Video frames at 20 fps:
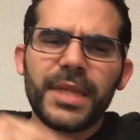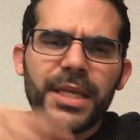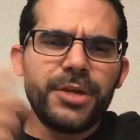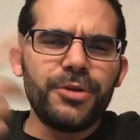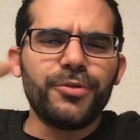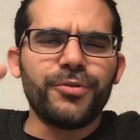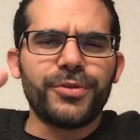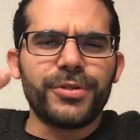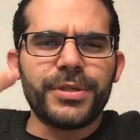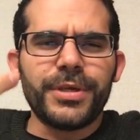
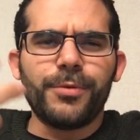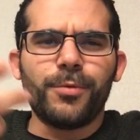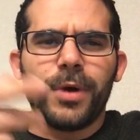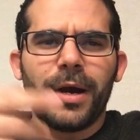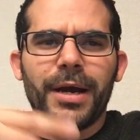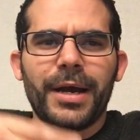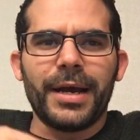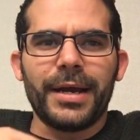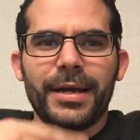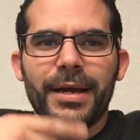you'd see
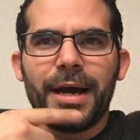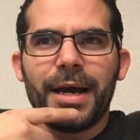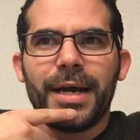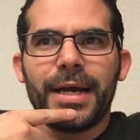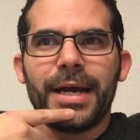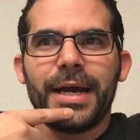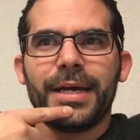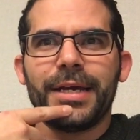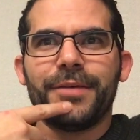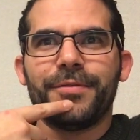why
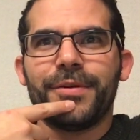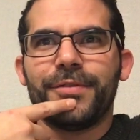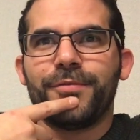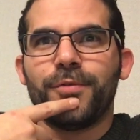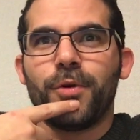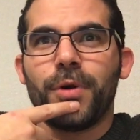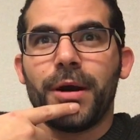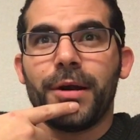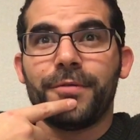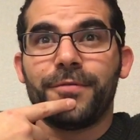I give it
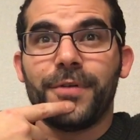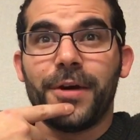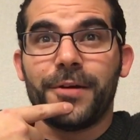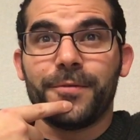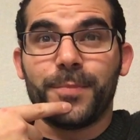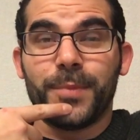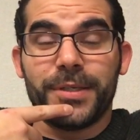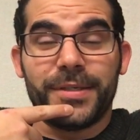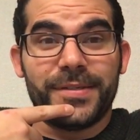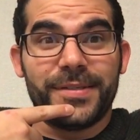4 out of 5,
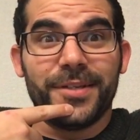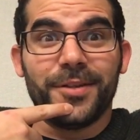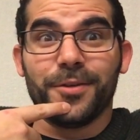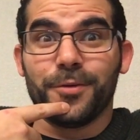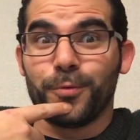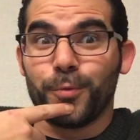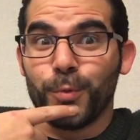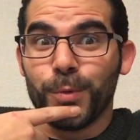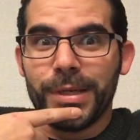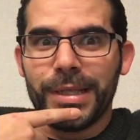but still
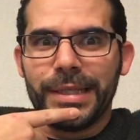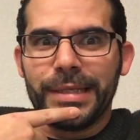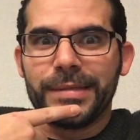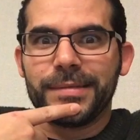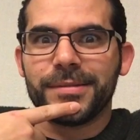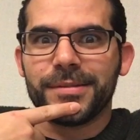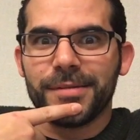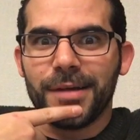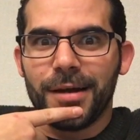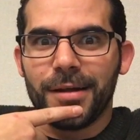a really
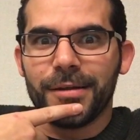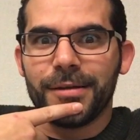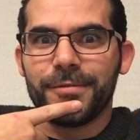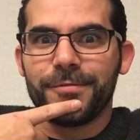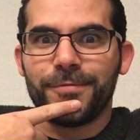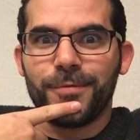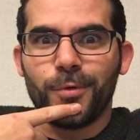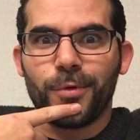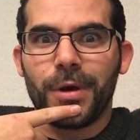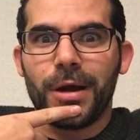solid
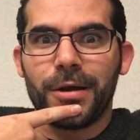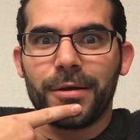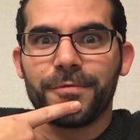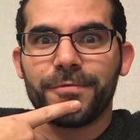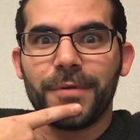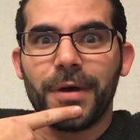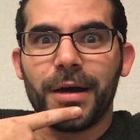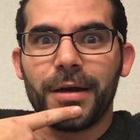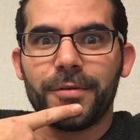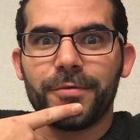4 out of
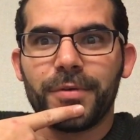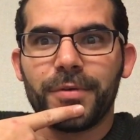5.